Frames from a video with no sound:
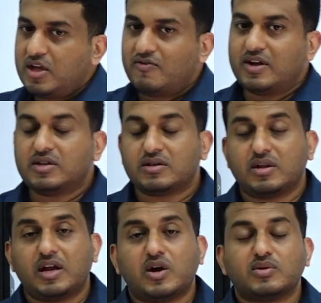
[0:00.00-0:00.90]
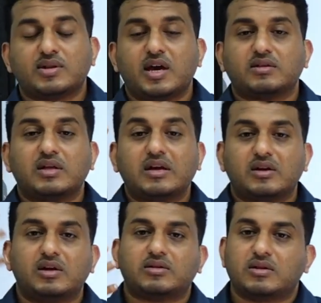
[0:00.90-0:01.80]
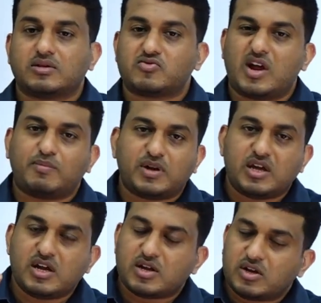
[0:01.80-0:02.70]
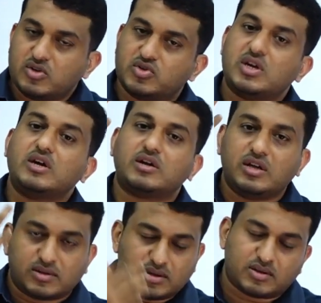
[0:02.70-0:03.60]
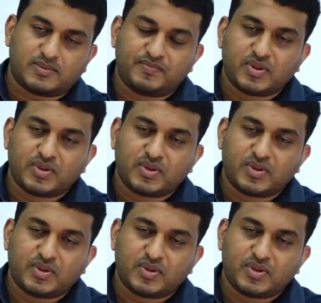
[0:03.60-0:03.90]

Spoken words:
When this greenhouse gas increases, trapped heat energy increases.